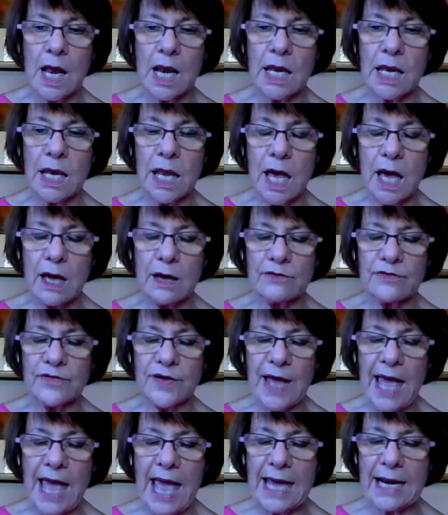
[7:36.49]
love
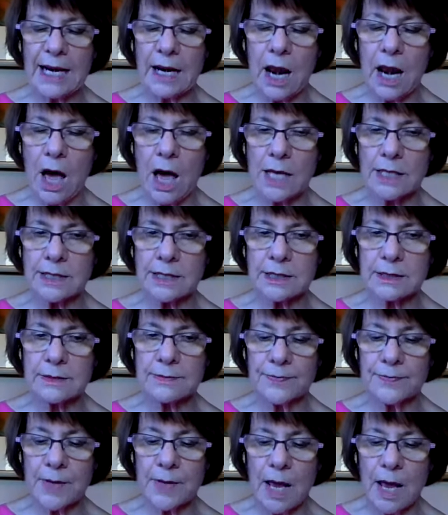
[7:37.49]
and loss,
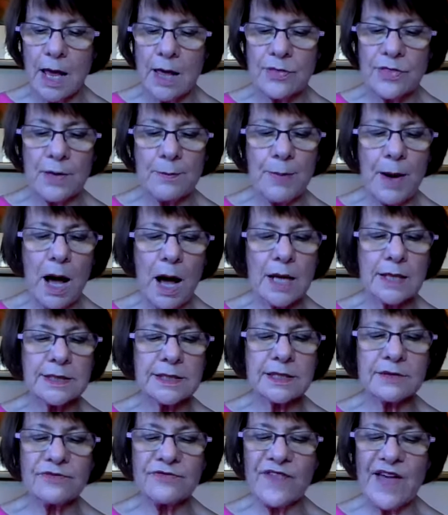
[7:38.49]
the
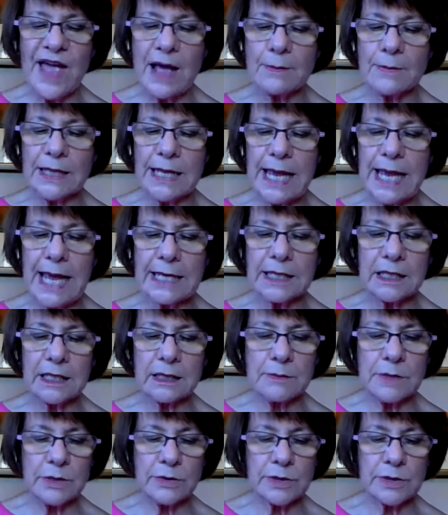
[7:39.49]
bonds of family and
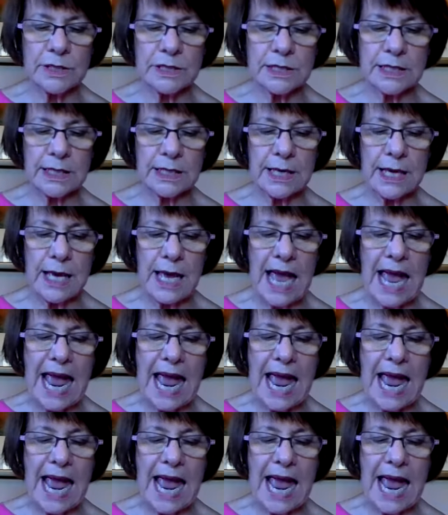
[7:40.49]
community,